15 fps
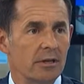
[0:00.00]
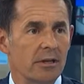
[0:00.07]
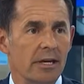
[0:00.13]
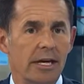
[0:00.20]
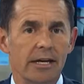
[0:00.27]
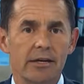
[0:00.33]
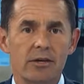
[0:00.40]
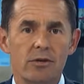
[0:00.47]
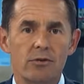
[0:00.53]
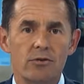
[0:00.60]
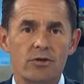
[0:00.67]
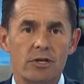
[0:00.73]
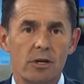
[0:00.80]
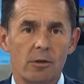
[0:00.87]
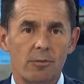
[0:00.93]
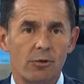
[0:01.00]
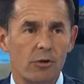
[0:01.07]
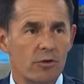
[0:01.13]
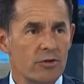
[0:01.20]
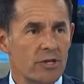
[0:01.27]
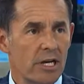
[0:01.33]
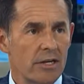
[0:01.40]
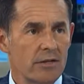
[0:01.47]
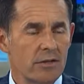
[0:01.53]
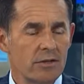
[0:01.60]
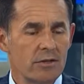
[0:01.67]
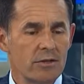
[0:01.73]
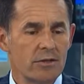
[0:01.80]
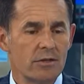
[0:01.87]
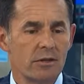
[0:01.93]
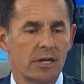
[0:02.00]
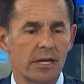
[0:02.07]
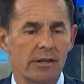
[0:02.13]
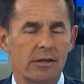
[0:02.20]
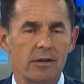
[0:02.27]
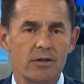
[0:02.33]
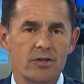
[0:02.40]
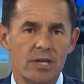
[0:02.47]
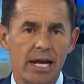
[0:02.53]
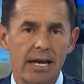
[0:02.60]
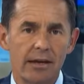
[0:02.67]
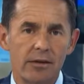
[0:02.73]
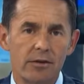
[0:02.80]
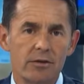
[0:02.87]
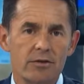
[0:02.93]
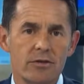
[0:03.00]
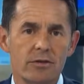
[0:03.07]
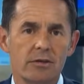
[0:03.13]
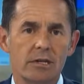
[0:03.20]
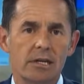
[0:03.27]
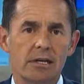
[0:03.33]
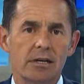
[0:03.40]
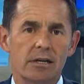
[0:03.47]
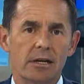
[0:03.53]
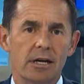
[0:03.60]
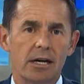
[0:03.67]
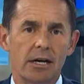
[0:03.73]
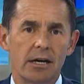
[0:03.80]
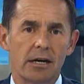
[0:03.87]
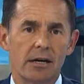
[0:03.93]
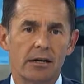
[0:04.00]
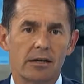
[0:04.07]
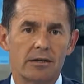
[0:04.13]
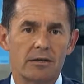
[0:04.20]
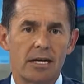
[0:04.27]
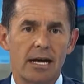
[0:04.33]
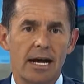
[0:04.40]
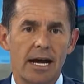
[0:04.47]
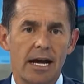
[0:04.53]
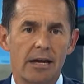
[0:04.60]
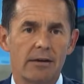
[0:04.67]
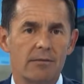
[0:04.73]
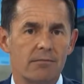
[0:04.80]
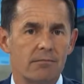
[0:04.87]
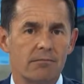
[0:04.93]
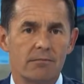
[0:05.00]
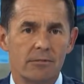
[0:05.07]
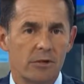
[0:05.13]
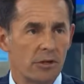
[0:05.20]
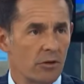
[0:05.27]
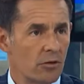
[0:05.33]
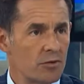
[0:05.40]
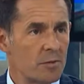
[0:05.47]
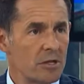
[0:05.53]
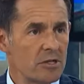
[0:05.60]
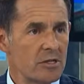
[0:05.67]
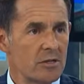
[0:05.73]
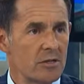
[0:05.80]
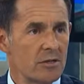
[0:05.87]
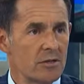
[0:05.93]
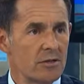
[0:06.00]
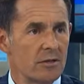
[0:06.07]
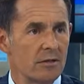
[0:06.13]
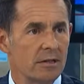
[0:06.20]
and use their processes and their standards to add to those businesses.